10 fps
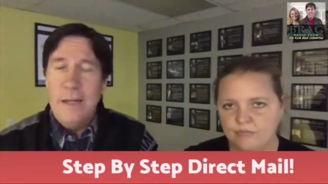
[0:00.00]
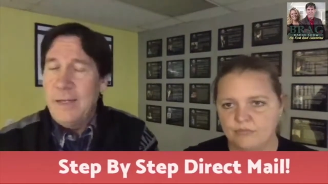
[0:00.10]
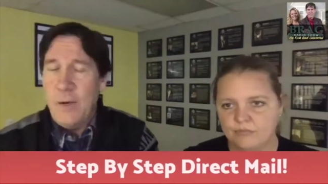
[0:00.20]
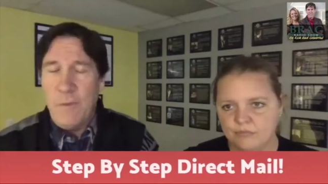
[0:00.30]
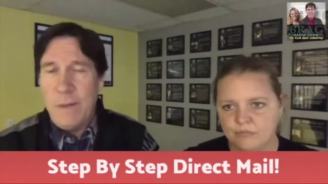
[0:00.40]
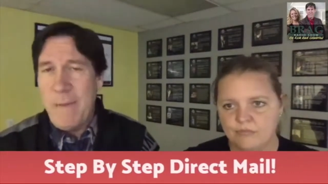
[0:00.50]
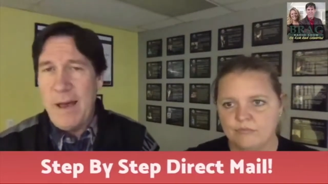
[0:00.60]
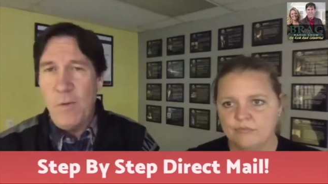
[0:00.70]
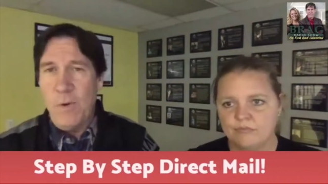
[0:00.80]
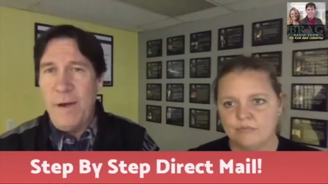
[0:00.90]
Speaker 1: Doesn't really matter,
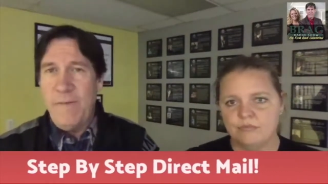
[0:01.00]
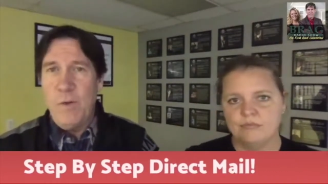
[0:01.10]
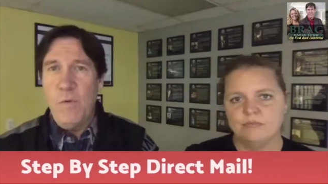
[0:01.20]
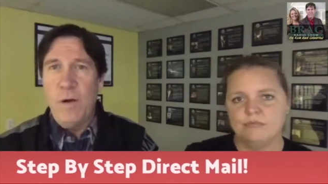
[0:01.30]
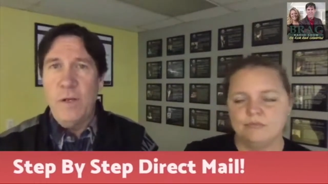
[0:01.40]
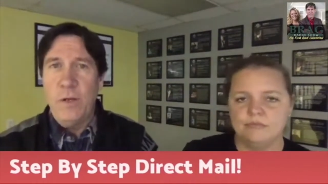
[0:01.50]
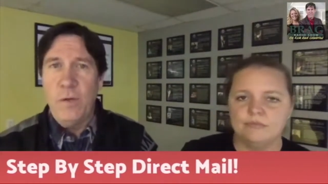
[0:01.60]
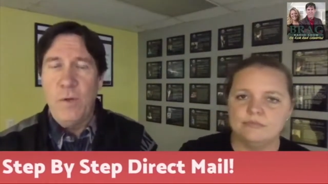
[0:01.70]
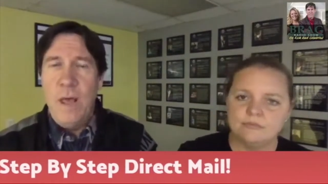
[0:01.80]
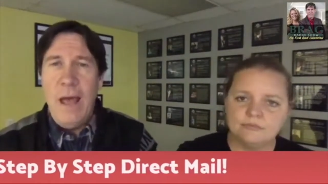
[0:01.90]
whatever you want to do.
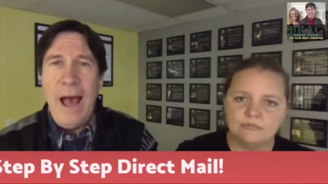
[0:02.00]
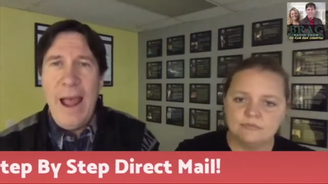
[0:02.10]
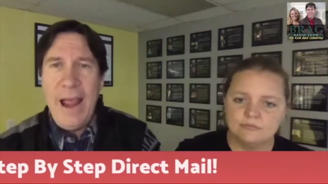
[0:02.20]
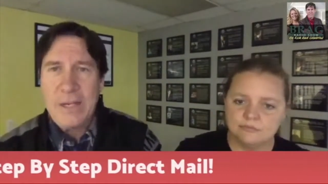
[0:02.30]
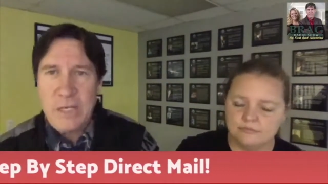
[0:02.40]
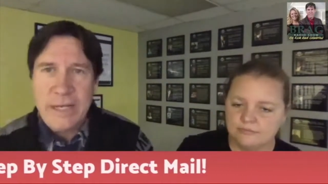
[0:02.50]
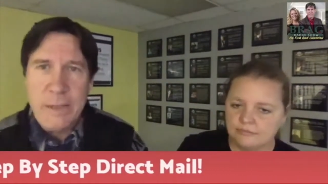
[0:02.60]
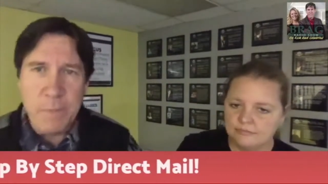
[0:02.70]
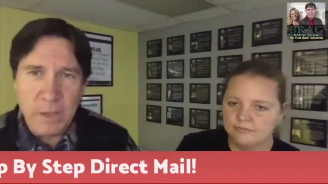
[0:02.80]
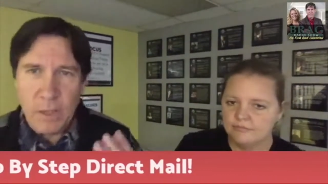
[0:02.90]
I actually keep
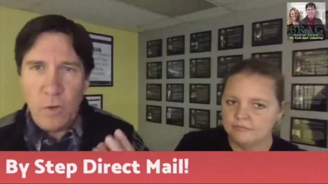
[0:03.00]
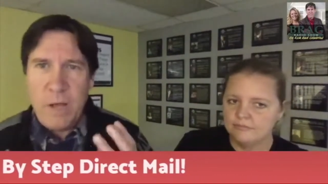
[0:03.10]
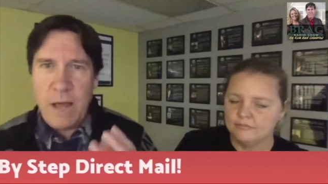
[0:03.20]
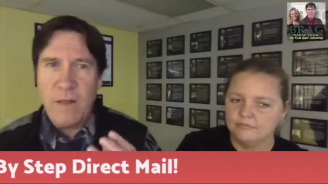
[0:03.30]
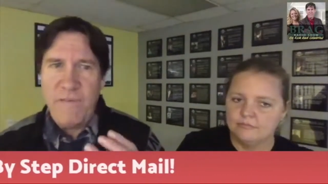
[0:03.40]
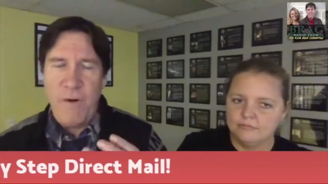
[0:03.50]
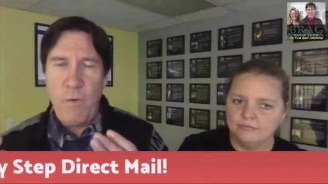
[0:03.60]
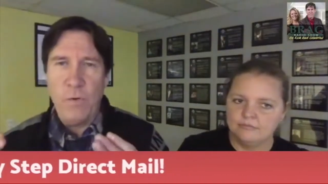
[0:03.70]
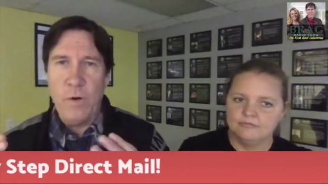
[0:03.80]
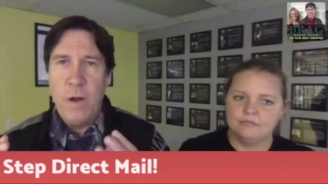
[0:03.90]
a little yellow
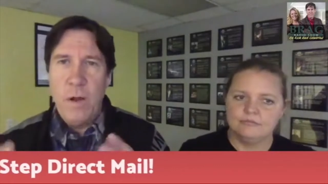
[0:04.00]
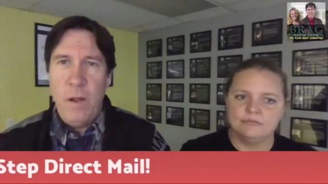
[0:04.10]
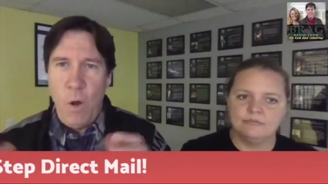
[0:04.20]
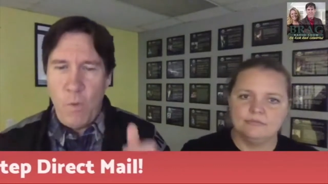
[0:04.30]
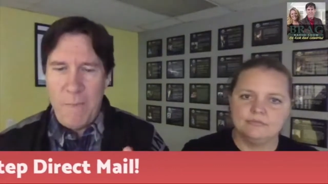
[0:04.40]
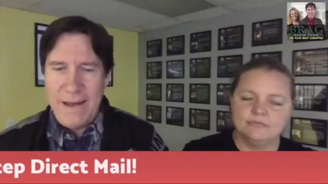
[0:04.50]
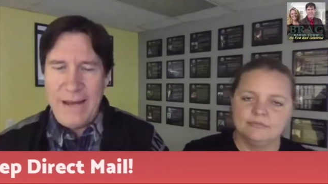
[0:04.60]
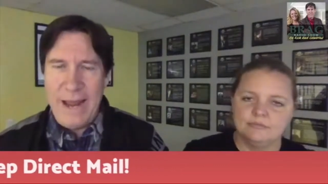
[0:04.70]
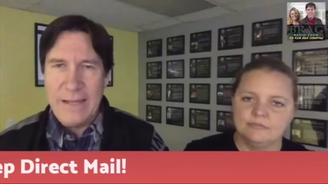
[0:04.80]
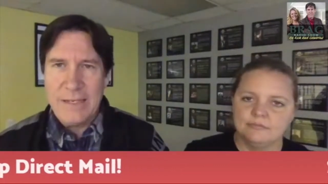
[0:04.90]
folder on my
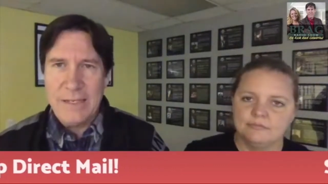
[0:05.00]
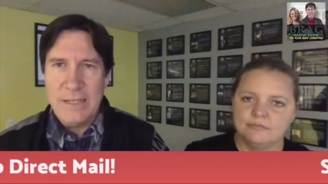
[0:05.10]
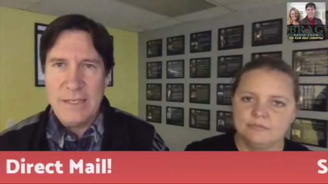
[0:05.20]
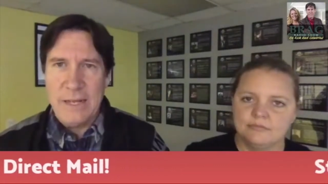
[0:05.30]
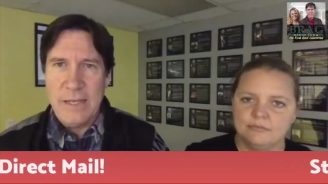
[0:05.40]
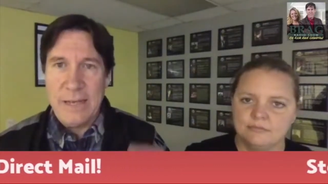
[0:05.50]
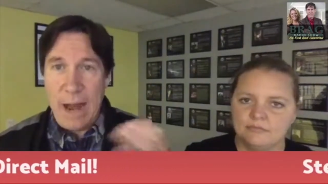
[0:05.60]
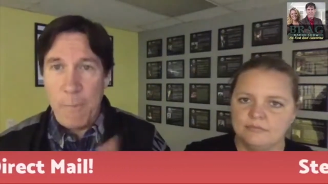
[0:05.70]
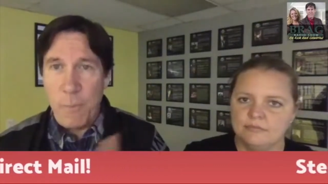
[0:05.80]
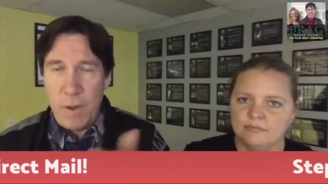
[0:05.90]
desk that says, and I
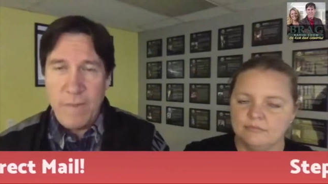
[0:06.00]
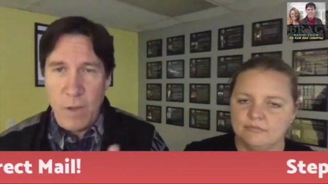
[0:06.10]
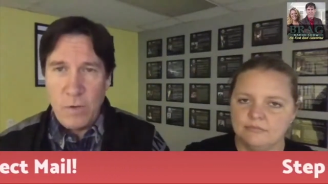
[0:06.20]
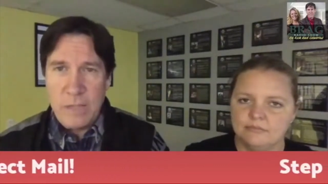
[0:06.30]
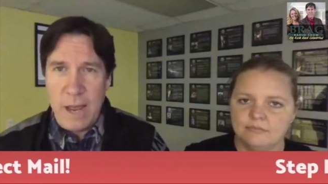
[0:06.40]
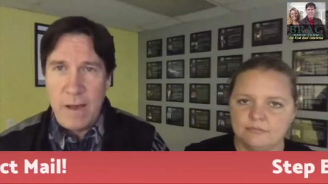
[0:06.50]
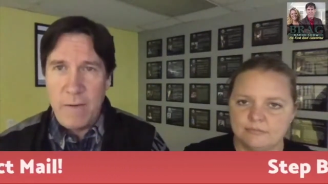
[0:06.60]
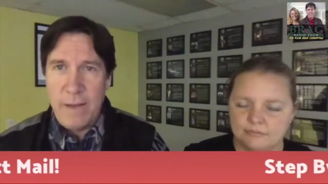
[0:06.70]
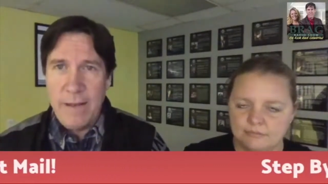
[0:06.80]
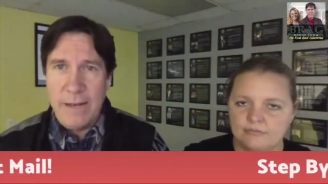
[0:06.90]
print those out
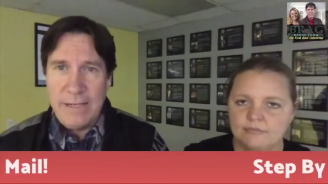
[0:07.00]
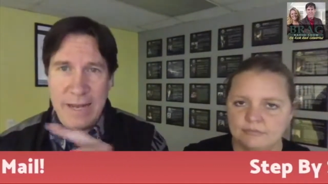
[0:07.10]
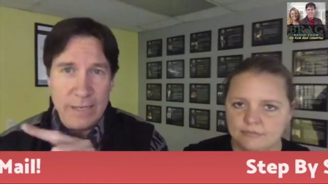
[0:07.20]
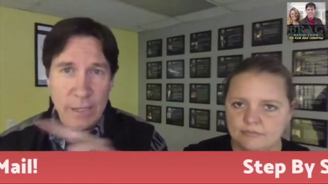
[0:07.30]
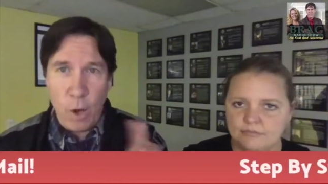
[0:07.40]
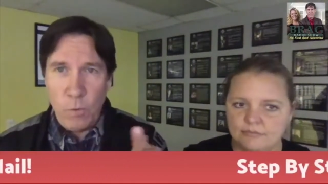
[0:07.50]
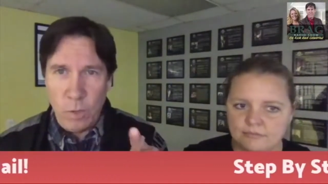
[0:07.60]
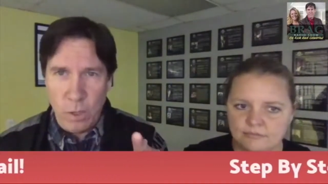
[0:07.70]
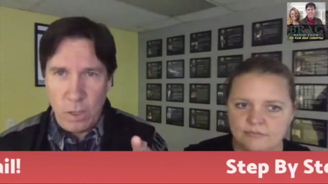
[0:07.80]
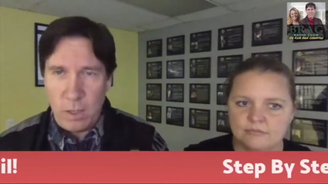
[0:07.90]
and they say, go
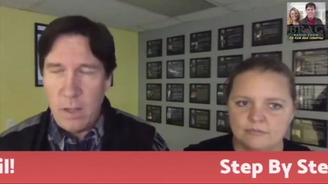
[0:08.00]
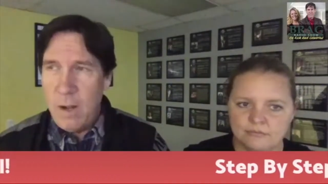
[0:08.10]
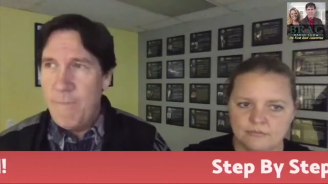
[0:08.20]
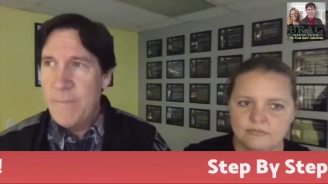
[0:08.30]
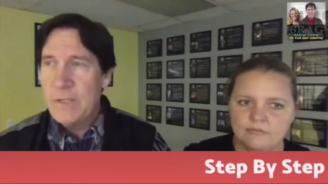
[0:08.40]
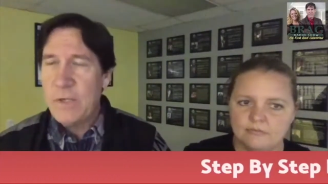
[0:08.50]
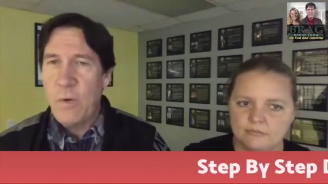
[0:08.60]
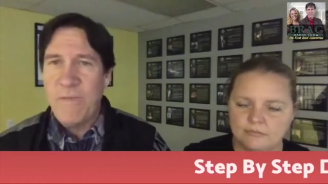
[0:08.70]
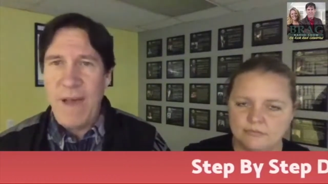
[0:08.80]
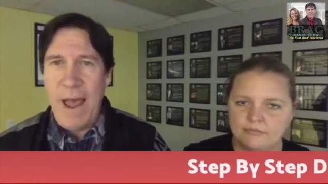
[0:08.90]
look. So
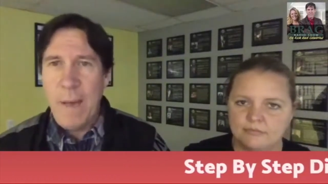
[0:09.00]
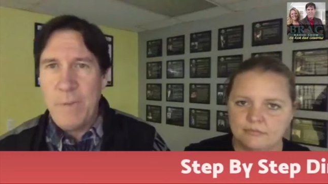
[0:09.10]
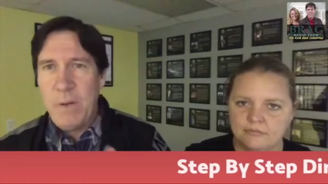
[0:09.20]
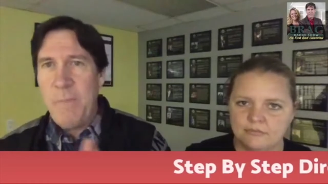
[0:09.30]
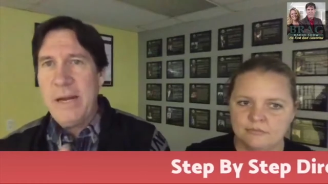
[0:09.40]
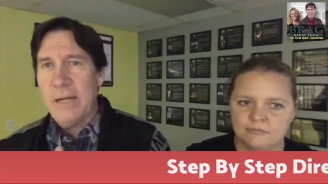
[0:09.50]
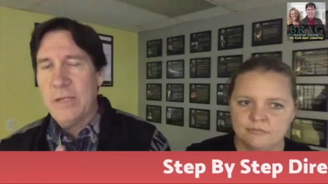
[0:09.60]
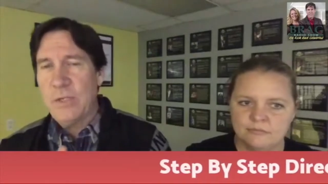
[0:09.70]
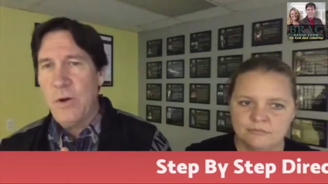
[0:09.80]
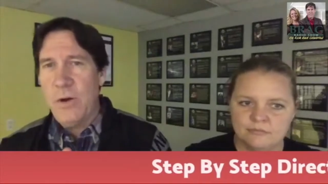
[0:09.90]
if I happen to be in a
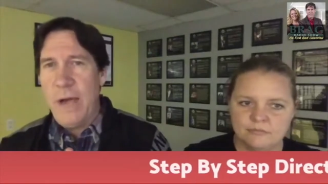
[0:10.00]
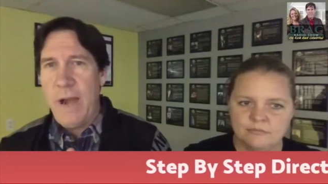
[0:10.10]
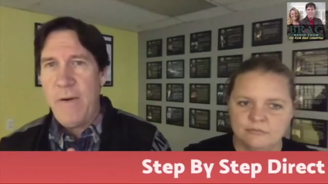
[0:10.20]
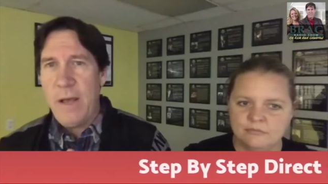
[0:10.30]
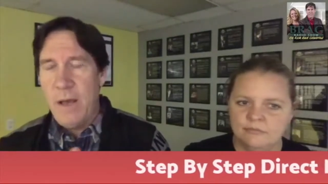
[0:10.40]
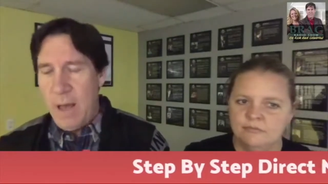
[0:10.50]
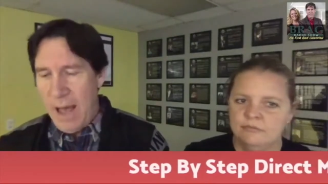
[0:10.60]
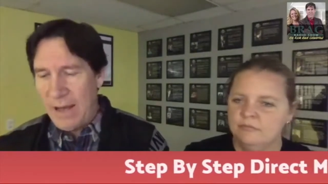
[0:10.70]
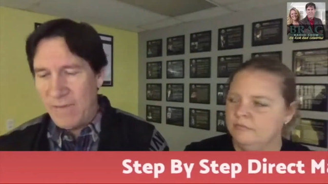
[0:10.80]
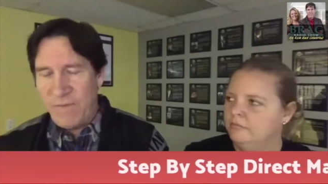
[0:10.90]
certain area, I
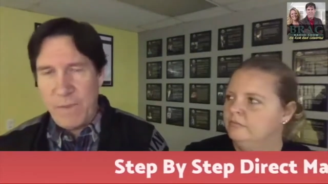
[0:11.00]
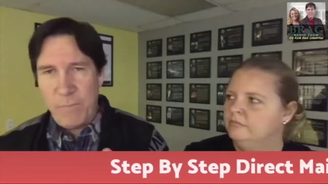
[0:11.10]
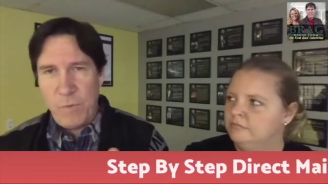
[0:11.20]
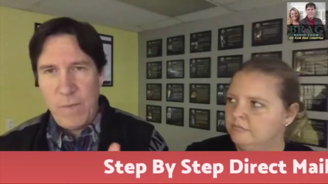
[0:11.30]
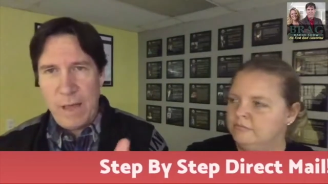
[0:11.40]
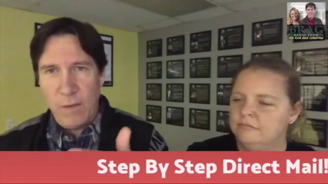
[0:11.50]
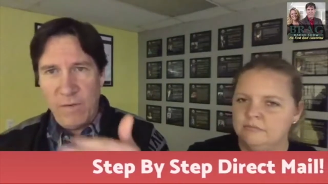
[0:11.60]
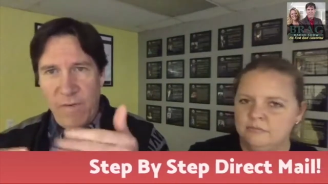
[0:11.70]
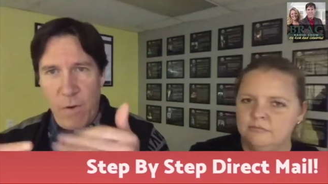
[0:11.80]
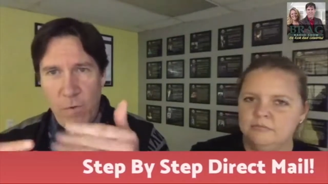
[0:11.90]
can flip through that little
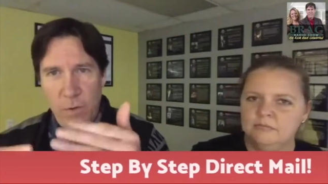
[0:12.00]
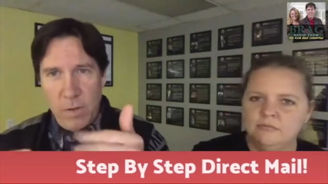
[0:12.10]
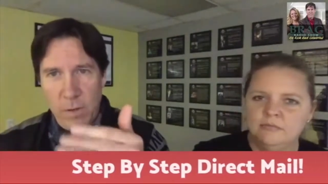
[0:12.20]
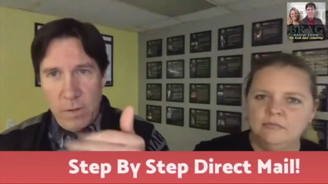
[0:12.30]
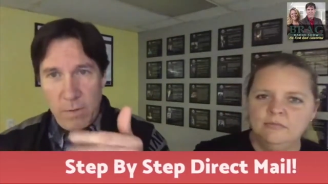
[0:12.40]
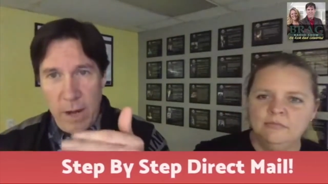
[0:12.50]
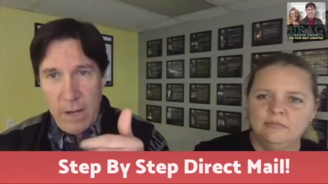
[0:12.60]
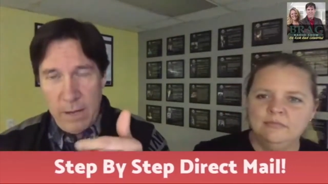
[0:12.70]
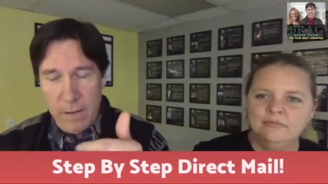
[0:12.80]
folder, right?